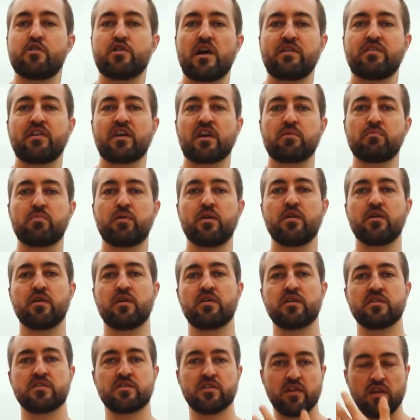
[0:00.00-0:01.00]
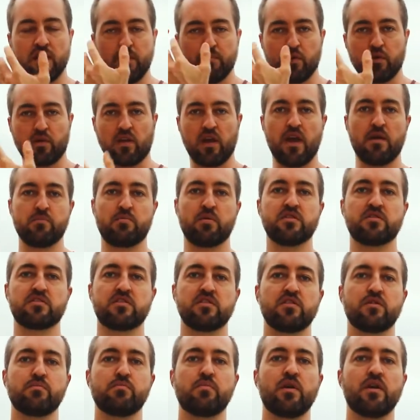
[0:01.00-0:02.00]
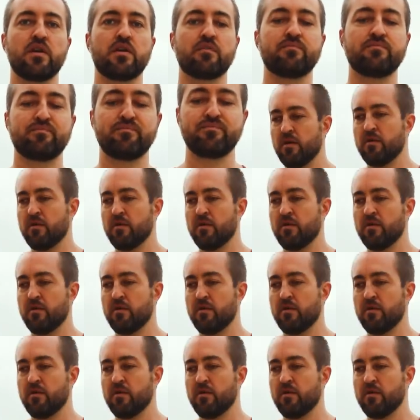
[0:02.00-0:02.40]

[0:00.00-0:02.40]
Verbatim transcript: drive in a computer, is the hippocampus in your brain.